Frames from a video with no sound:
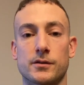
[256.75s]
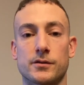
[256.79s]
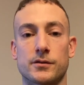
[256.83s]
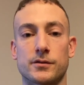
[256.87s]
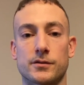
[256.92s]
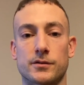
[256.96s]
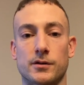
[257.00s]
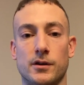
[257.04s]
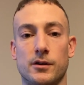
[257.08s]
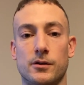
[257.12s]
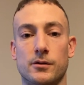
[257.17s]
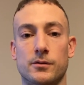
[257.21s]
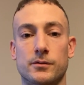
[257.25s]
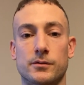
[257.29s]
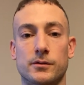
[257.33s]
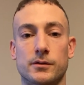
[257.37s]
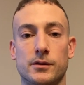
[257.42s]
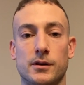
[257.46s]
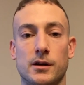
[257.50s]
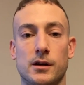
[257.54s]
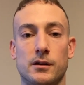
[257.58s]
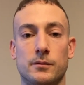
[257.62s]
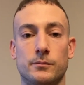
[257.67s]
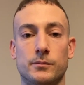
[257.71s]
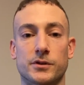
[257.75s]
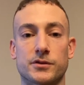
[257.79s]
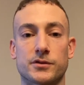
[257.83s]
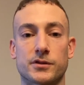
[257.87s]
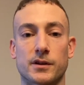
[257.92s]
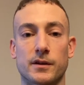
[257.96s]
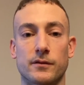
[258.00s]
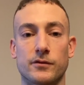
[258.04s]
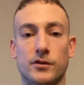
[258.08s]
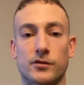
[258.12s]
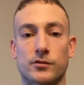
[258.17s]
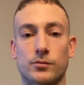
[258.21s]
So let's
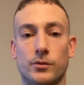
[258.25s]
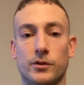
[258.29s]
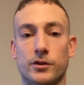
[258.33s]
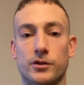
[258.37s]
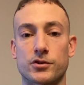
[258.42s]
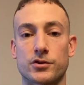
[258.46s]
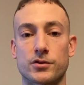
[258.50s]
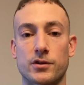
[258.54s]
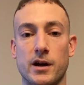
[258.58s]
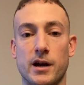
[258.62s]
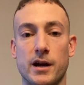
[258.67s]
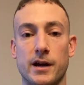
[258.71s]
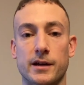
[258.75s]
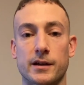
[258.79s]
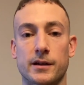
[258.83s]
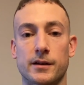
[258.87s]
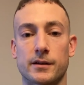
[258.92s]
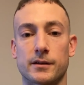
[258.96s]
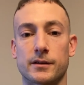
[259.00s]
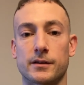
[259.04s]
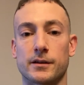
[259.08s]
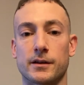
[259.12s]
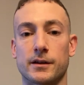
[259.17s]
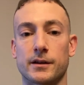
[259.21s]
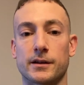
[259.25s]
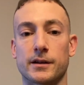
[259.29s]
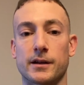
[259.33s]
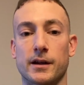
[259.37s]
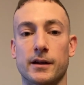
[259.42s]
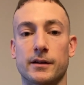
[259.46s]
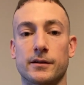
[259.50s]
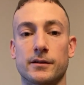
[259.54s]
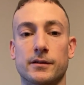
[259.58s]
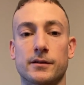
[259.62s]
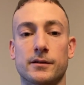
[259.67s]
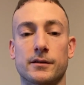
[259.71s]
give this one a try. And
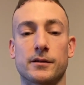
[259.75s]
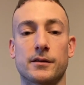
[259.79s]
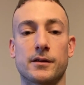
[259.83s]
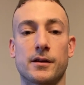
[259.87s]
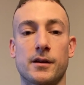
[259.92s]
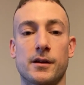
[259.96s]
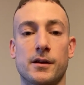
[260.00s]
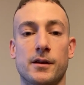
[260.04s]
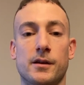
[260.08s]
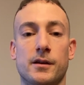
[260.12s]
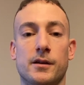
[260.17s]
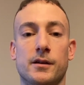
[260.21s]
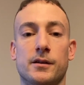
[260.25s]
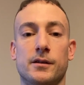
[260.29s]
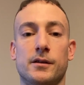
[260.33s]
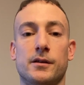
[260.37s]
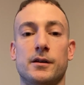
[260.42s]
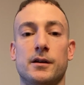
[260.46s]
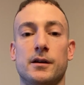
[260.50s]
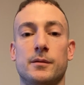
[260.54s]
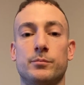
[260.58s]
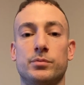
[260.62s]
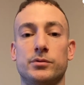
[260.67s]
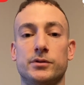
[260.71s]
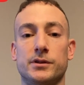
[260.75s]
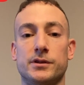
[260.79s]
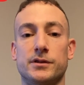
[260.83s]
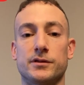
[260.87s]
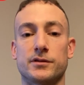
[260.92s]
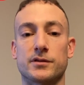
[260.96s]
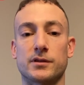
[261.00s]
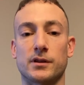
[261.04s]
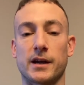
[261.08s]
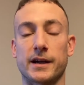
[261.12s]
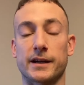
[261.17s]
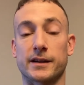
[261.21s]
again,
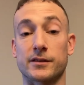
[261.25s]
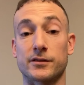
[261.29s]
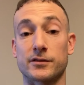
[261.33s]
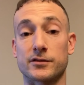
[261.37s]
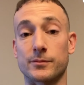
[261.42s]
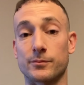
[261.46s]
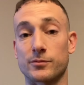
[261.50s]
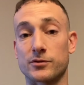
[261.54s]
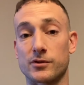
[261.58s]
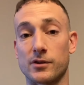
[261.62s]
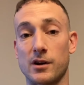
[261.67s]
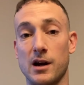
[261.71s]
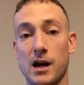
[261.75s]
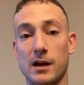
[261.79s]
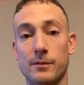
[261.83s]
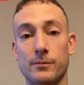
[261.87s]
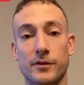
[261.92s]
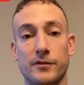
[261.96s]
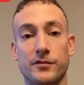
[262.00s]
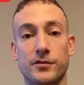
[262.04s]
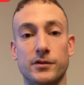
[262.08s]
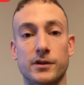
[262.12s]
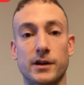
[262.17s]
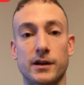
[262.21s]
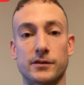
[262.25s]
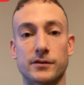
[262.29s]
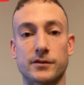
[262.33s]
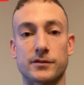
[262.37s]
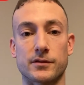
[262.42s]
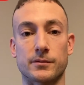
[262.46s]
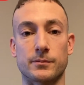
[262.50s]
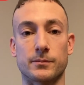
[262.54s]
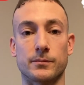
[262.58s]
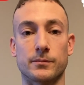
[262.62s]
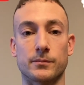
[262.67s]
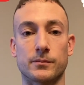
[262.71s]
please like and subscribe if you're getting
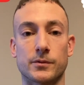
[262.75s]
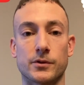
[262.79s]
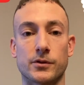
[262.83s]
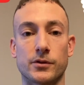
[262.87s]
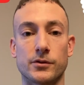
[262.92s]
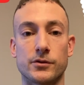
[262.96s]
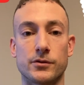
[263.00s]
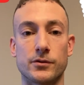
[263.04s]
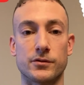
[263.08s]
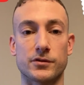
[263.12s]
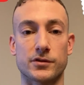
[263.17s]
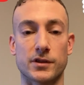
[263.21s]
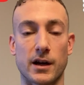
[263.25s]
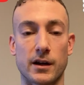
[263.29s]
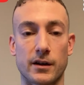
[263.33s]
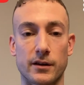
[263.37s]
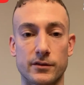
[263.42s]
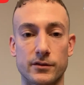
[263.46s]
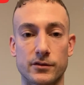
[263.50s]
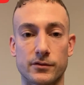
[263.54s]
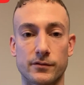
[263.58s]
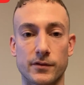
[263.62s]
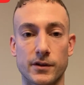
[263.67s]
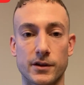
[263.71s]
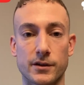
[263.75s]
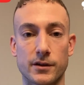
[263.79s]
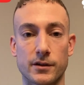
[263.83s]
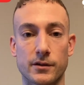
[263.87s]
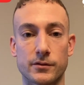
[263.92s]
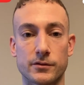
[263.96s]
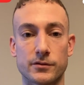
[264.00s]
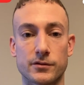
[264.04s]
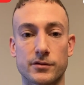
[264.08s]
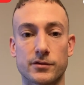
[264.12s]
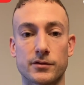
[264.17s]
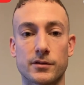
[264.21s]
some good use out of these
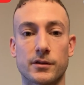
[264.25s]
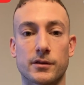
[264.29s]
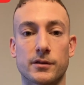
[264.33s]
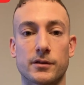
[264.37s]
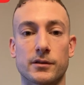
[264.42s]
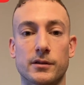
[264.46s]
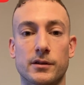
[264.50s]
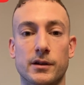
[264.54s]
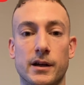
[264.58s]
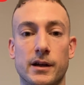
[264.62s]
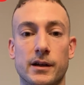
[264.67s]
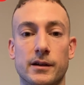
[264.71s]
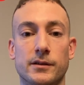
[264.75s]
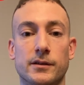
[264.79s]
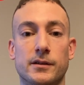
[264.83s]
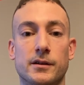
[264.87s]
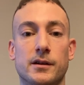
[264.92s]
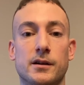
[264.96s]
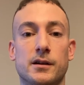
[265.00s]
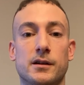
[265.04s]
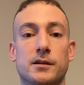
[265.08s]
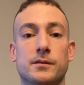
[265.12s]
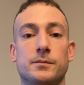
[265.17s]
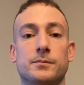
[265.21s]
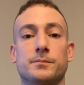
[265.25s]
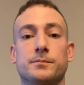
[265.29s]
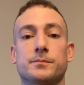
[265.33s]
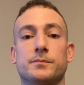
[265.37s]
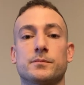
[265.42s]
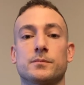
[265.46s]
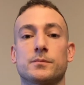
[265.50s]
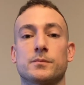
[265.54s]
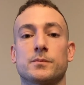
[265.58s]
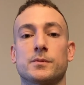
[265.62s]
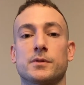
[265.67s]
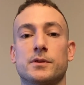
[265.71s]
videos, and
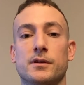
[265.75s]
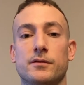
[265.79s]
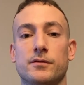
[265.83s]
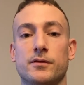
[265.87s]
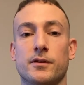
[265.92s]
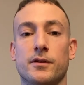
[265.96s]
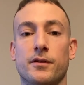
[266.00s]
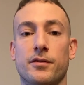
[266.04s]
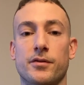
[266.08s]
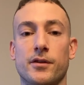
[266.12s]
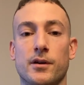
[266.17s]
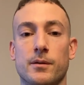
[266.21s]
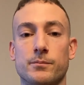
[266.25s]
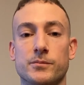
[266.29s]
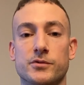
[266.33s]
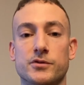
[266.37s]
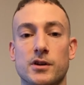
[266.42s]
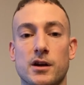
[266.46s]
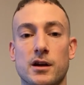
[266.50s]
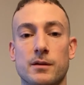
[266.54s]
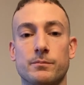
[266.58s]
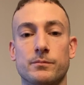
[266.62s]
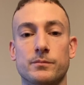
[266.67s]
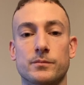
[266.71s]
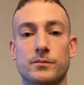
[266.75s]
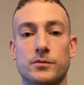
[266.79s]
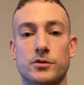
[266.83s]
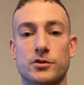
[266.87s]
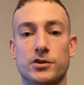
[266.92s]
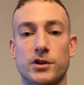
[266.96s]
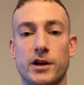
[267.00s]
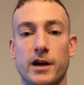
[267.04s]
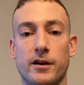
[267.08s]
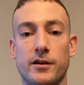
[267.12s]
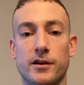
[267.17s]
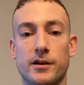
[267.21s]
give it a thumbs up,
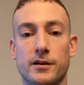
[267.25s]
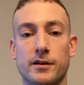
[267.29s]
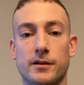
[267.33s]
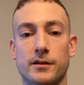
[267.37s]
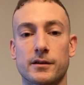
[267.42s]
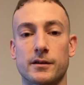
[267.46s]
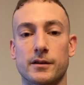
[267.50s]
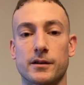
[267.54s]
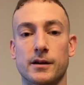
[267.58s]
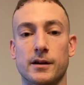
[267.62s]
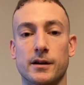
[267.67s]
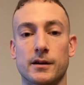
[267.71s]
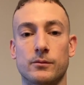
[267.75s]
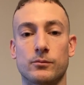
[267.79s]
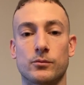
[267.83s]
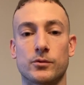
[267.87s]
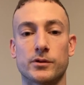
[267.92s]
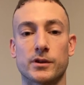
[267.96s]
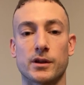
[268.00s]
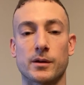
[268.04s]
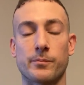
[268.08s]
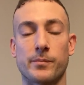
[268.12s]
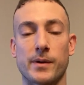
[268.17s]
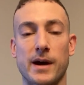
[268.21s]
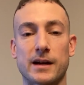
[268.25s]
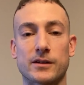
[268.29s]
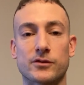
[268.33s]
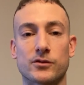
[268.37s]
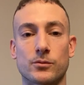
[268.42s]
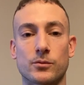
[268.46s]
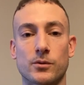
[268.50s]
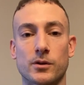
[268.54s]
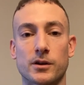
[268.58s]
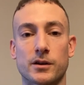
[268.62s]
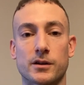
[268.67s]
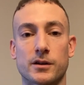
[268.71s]
share it, and we'll get back to
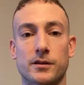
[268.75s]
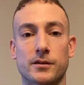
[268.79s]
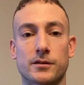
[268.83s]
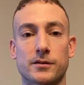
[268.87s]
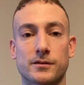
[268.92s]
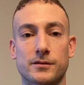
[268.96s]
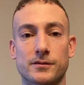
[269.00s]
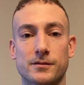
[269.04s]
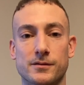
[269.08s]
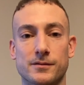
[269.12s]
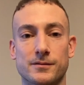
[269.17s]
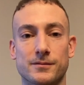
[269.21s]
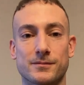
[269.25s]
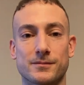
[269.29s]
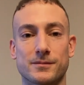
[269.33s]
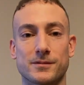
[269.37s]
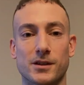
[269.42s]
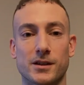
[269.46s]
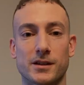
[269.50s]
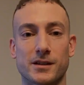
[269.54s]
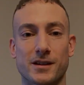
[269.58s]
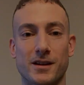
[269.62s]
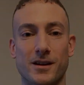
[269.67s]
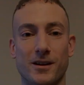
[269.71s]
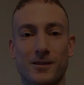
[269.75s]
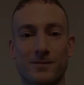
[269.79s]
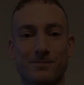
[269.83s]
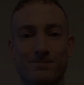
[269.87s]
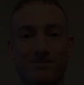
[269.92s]
work. Take care.